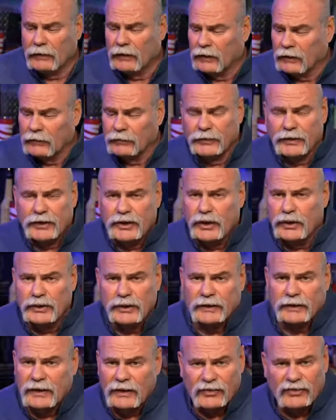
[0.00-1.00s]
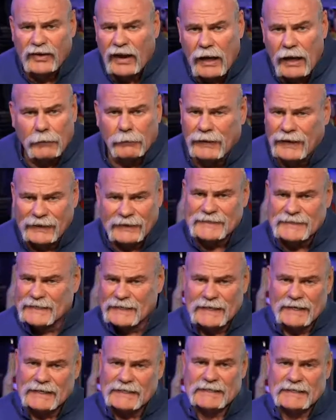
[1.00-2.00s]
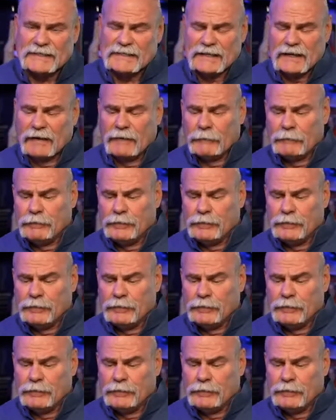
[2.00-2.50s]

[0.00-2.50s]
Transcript: Look, the union does not make sense.